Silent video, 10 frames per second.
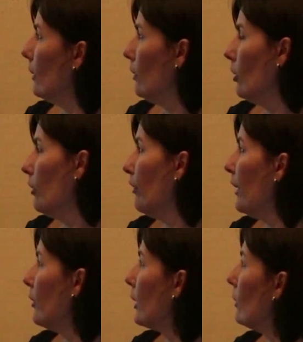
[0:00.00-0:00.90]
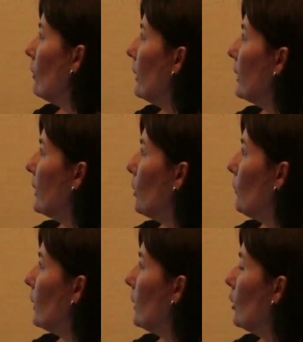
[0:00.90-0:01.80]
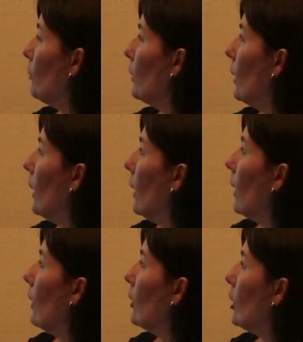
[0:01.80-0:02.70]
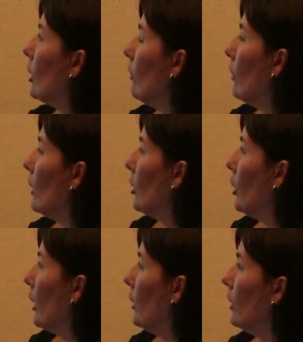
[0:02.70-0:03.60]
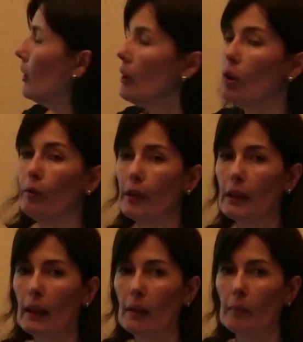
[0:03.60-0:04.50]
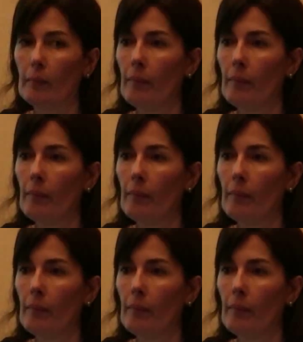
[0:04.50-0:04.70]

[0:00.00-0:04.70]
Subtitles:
or vertical astigmatism changes over time.